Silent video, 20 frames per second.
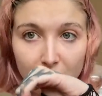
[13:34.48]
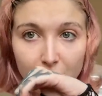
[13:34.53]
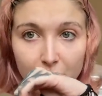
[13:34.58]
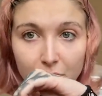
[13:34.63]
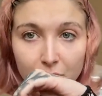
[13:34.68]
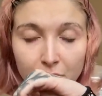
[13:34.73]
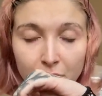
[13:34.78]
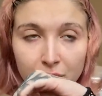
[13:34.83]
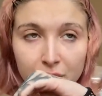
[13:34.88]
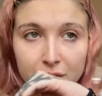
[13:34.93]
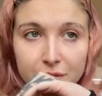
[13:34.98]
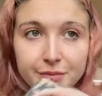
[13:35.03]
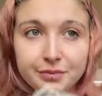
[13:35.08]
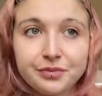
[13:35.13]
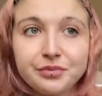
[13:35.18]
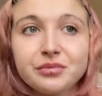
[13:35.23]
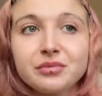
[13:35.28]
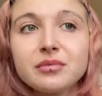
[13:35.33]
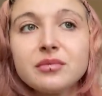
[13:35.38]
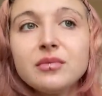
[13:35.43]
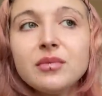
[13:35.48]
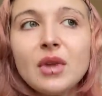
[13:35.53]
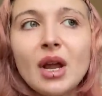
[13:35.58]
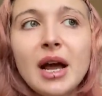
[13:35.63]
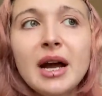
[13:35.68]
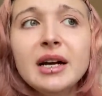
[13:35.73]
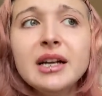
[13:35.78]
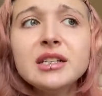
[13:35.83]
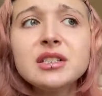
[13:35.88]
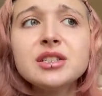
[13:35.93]
And
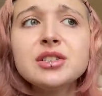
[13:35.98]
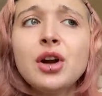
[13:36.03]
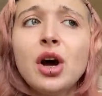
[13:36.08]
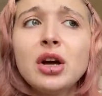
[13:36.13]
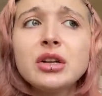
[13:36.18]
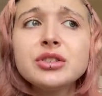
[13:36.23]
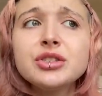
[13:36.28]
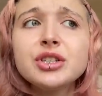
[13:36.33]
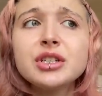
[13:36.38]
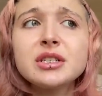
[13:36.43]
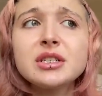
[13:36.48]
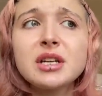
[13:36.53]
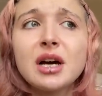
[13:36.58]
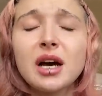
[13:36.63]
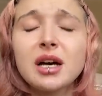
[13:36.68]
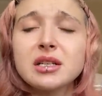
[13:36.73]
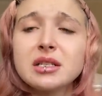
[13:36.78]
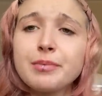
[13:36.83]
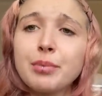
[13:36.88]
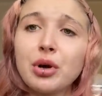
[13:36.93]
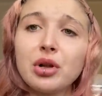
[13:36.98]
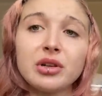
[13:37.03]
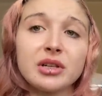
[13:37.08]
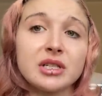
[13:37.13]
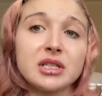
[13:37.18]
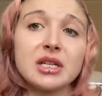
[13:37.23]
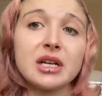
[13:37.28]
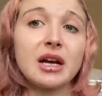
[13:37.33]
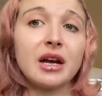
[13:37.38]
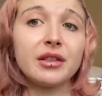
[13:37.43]
it's not just us
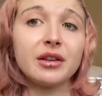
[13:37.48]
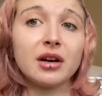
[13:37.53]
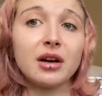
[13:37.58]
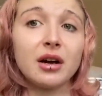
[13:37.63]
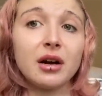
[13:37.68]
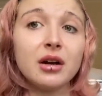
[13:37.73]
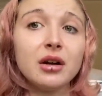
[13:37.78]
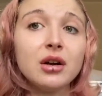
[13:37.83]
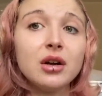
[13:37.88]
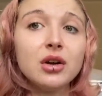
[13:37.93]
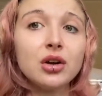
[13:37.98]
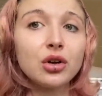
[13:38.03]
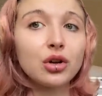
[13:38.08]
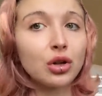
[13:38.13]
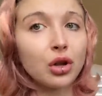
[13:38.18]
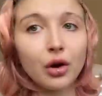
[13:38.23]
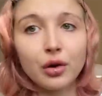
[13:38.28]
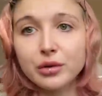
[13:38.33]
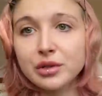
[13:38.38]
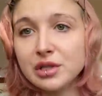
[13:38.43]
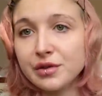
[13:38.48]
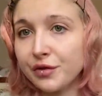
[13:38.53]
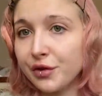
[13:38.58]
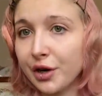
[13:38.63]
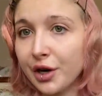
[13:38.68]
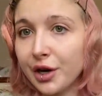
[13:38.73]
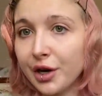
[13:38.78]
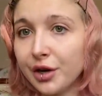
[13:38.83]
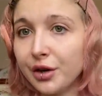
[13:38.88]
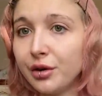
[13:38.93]
pulling together clothes for
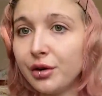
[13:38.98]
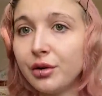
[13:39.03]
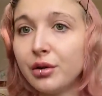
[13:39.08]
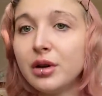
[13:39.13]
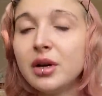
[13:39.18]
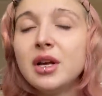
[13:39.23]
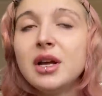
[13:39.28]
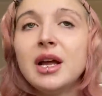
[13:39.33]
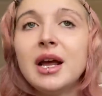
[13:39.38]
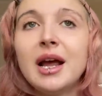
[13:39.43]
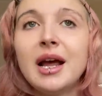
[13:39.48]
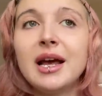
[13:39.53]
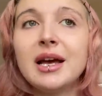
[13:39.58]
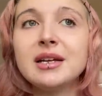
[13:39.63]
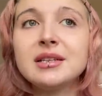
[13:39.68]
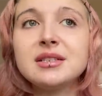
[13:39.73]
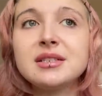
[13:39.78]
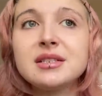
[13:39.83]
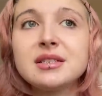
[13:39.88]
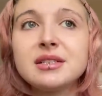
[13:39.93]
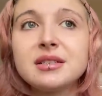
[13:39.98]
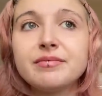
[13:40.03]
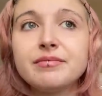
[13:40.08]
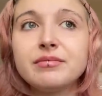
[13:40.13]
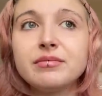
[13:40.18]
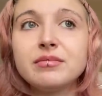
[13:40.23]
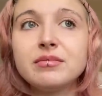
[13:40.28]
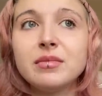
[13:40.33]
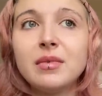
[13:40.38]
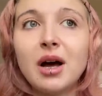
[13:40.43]
you, it's
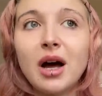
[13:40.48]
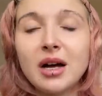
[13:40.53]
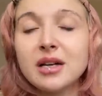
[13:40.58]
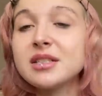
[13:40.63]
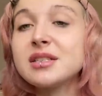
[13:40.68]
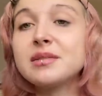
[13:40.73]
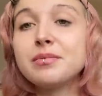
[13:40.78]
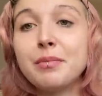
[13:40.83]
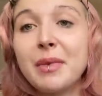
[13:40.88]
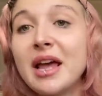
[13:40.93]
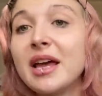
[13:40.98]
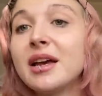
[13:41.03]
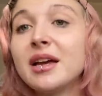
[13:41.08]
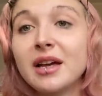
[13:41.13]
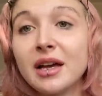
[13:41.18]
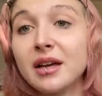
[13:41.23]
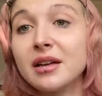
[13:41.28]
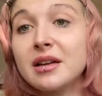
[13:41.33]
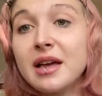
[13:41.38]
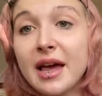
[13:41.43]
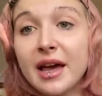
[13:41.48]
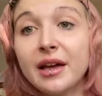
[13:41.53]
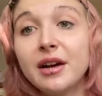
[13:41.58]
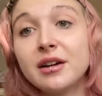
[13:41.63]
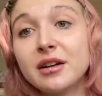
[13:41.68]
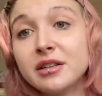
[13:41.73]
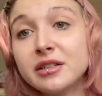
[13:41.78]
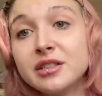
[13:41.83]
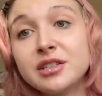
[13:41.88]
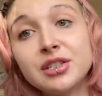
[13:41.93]
us making it
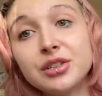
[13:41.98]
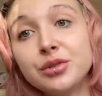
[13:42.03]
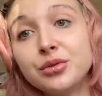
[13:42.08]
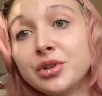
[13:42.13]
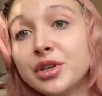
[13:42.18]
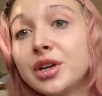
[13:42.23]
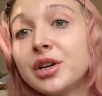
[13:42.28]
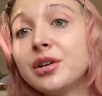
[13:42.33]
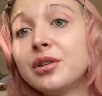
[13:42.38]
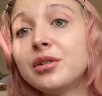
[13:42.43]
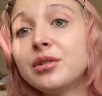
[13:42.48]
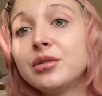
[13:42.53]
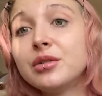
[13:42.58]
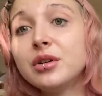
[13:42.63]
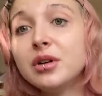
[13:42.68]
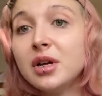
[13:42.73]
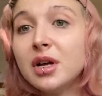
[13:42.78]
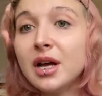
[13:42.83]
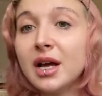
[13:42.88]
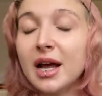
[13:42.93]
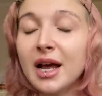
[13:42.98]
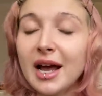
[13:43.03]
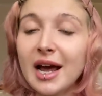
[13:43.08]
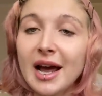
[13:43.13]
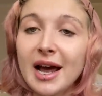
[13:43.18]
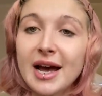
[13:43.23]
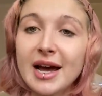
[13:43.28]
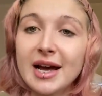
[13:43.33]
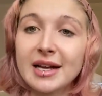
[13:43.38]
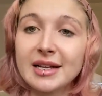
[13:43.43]
catered to you.
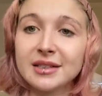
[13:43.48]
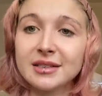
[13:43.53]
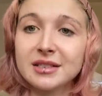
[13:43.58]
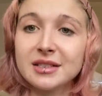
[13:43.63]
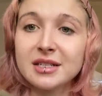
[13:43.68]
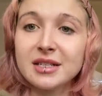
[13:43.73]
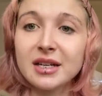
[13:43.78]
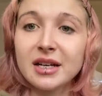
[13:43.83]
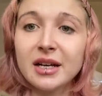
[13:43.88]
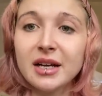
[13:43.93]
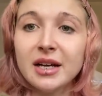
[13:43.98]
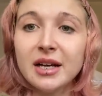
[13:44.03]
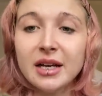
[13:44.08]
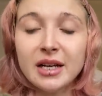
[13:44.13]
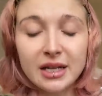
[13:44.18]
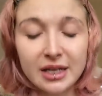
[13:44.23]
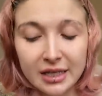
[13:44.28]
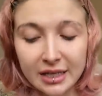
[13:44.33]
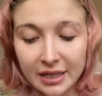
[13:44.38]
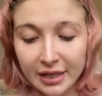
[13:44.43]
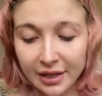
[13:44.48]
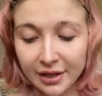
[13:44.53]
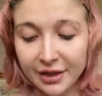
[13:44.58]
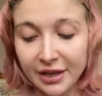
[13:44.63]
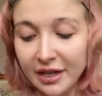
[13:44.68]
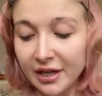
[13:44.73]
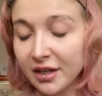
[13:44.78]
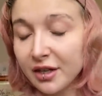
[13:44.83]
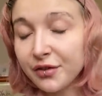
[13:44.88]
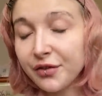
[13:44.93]
And
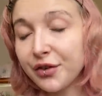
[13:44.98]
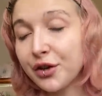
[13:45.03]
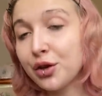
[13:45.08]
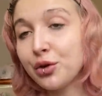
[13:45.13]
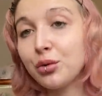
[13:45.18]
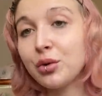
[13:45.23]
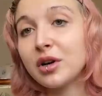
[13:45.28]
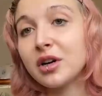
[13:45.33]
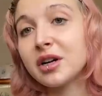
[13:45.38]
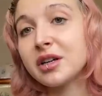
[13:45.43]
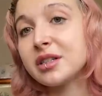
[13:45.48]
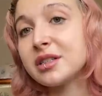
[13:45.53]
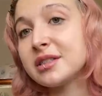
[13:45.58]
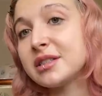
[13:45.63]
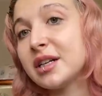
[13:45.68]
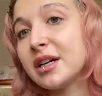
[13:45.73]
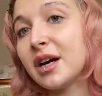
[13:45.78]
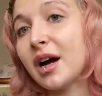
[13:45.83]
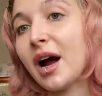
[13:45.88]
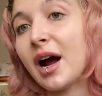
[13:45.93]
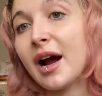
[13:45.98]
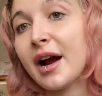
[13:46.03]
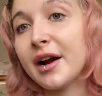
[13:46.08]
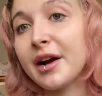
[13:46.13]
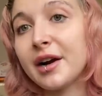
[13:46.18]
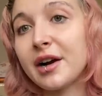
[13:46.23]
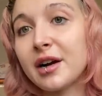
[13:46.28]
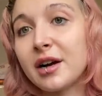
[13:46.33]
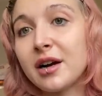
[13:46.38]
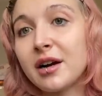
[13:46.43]
think, if you were to
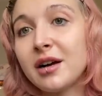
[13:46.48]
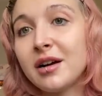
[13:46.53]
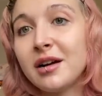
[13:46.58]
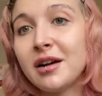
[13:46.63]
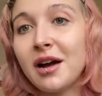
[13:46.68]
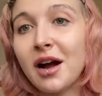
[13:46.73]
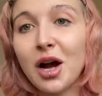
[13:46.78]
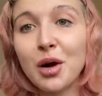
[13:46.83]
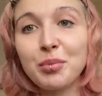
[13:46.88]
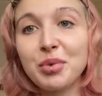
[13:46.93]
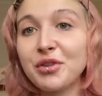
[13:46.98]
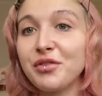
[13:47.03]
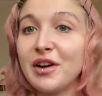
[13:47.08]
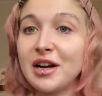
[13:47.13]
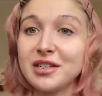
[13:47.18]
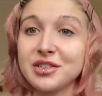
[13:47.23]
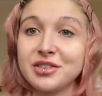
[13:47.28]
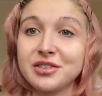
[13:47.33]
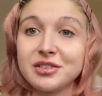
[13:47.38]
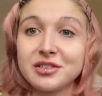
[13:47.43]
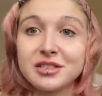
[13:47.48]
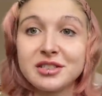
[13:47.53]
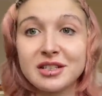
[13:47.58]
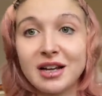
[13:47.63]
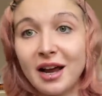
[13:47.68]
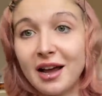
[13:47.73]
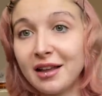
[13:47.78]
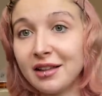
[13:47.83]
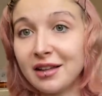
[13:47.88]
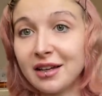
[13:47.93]
hire a professional
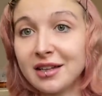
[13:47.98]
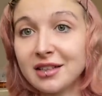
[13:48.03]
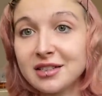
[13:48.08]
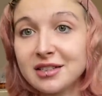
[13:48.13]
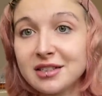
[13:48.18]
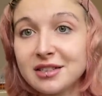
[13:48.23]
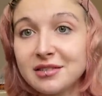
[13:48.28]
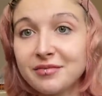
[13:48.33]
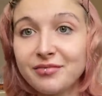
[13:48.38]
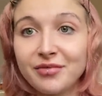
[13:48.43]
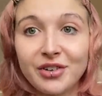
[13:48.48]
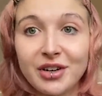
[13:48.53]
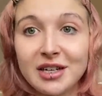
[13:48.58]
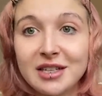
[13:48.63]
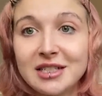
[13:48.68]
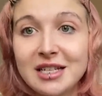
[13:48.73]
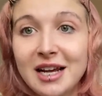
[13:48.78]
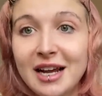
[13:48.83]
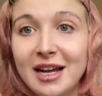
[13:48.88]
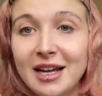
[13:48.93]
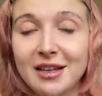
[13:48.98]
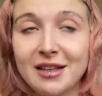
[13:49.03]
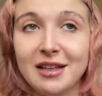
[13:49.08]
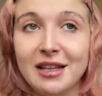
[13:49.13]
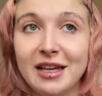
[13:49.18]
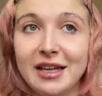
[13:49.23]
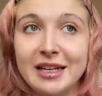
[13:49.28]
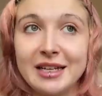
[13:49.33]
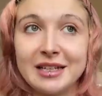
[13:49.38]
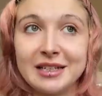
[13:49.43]
stylist for a day,
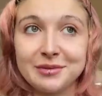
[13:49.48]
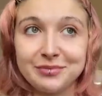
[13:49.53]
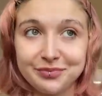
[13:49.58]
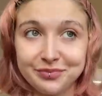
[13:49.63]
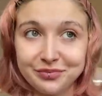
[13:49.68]
like